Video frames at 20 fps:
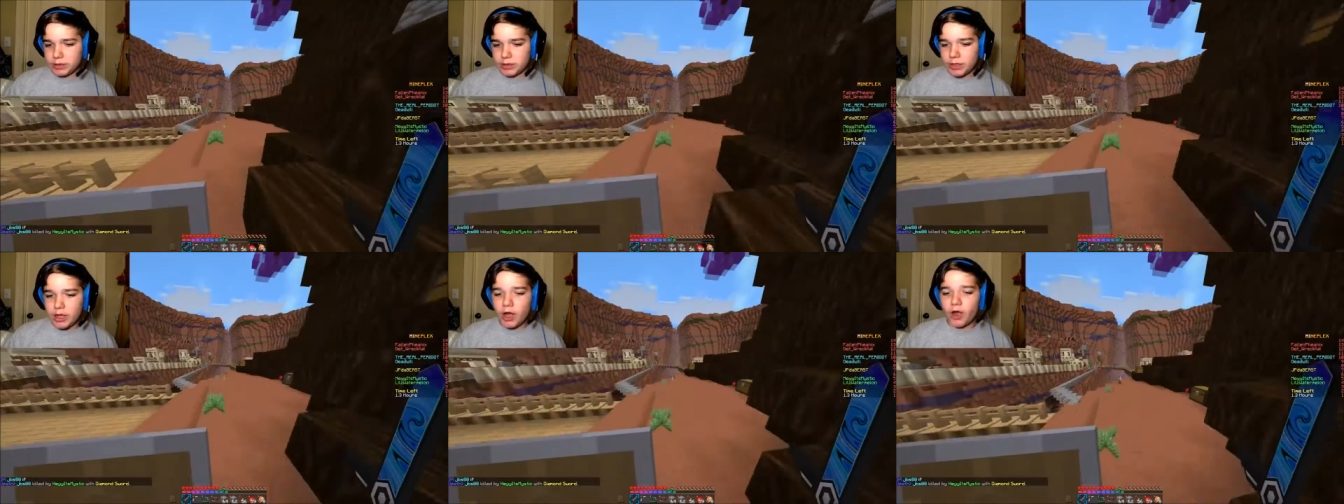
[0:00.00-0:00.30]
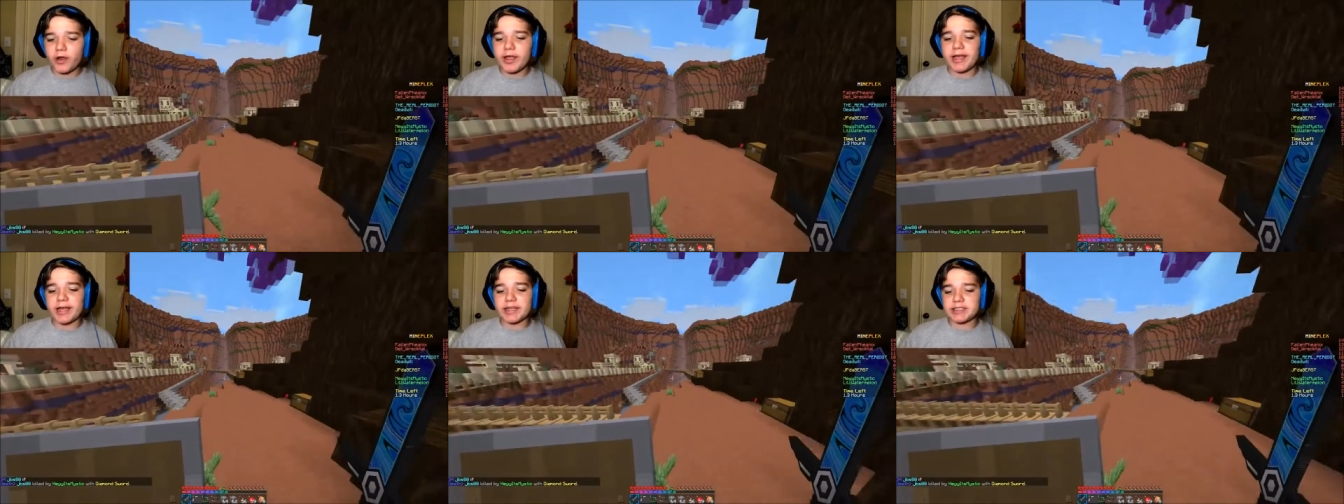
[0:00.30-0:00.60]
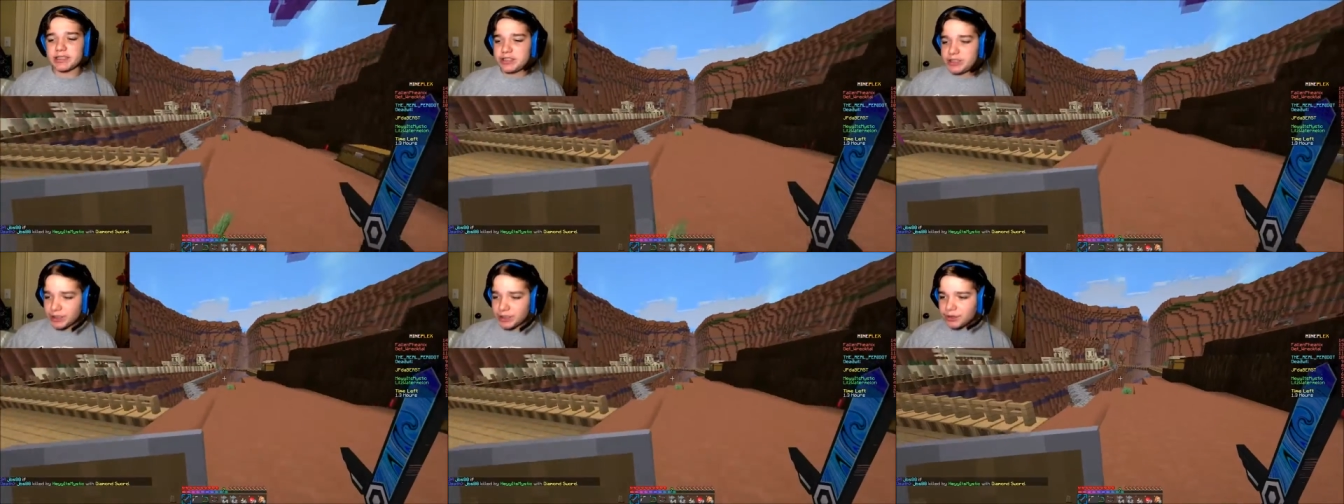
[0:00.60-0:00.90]
Okay, it's
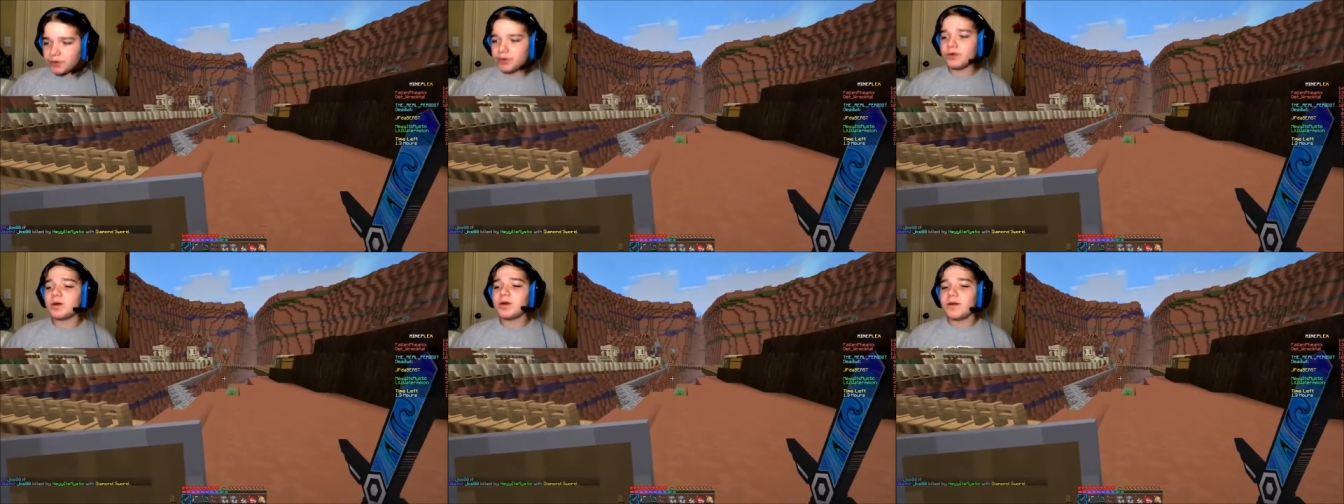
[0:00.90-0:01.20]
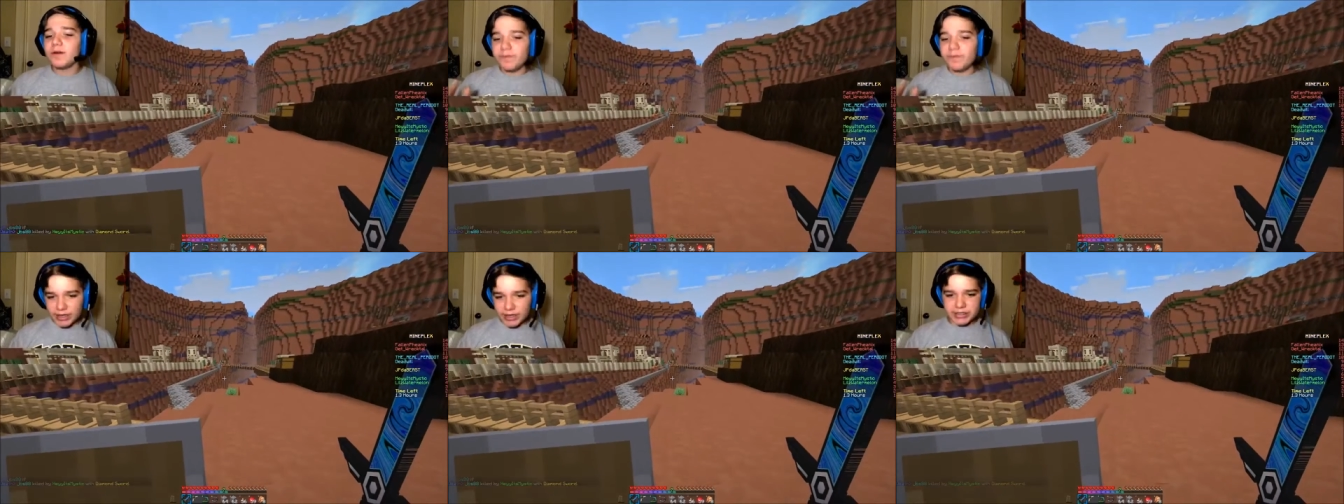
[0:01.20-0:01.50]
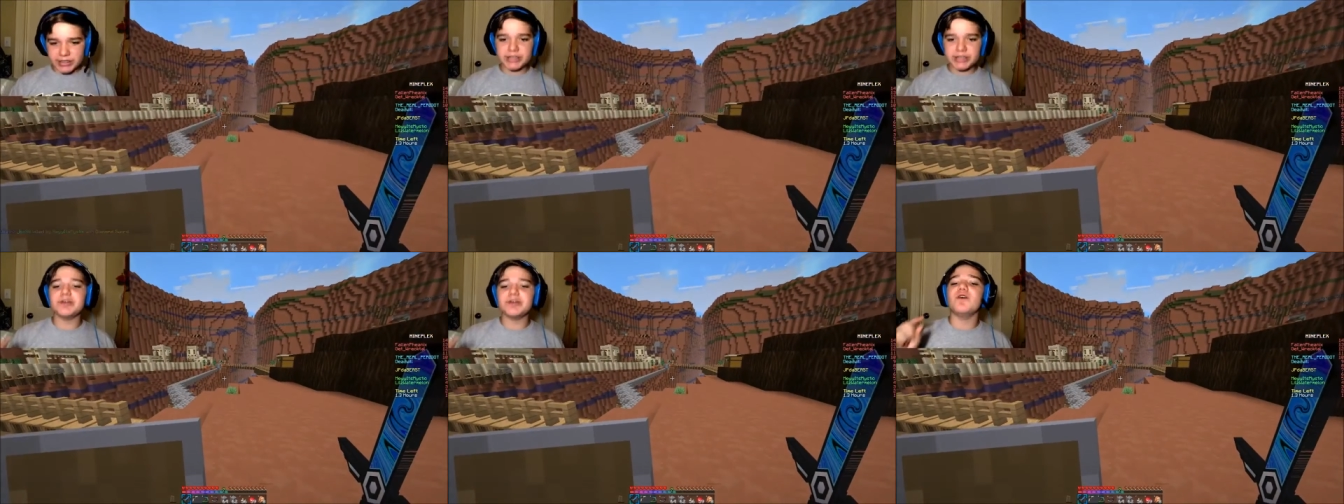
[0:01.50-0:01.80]
a 2,
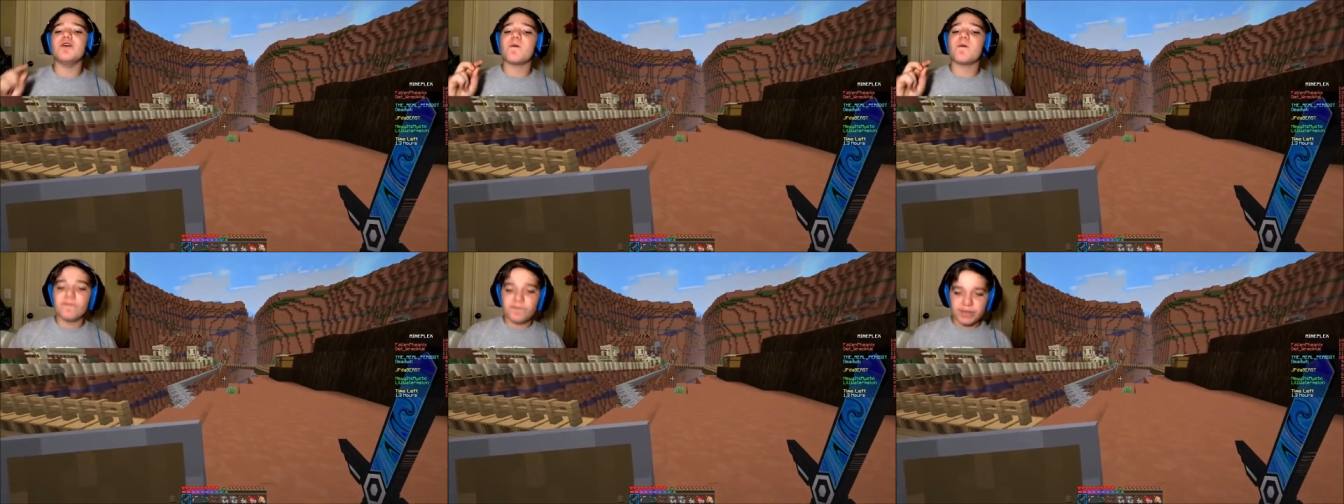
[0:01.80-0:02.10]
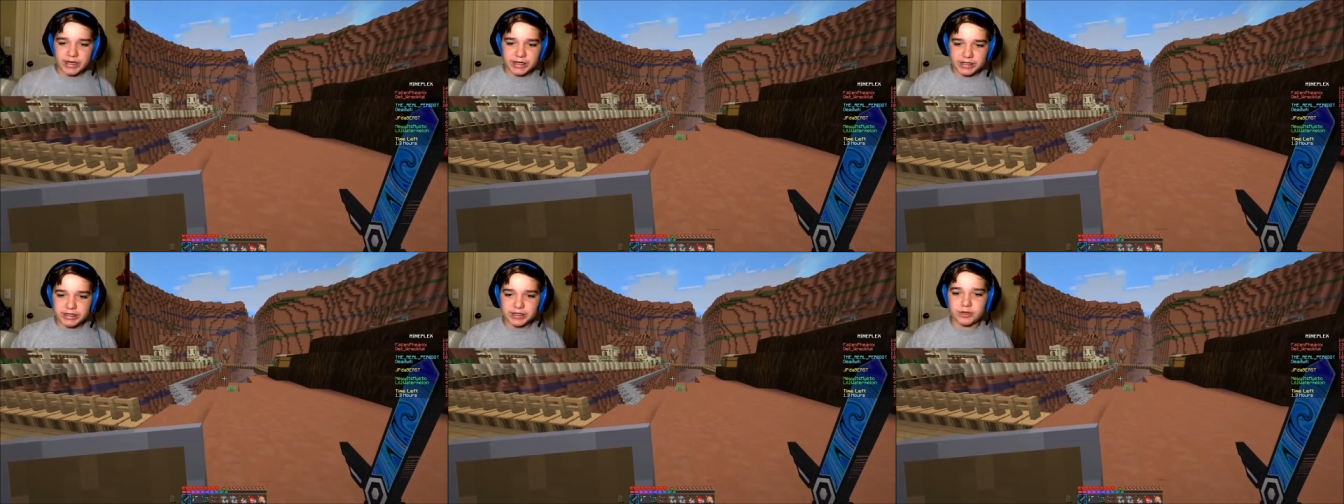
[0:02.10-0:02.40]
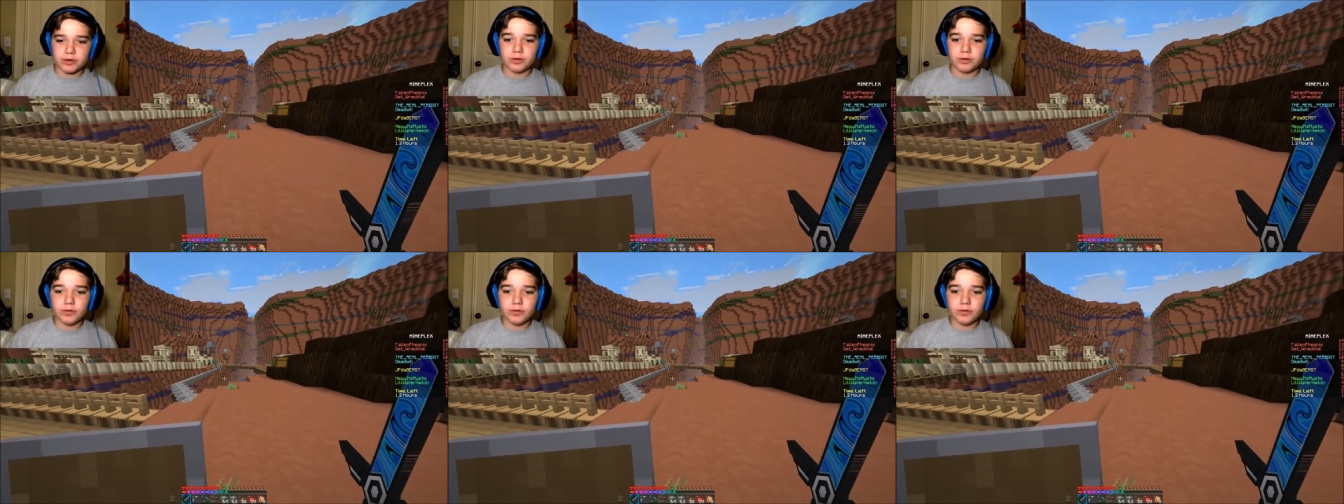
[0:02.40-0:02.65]
v2, v2,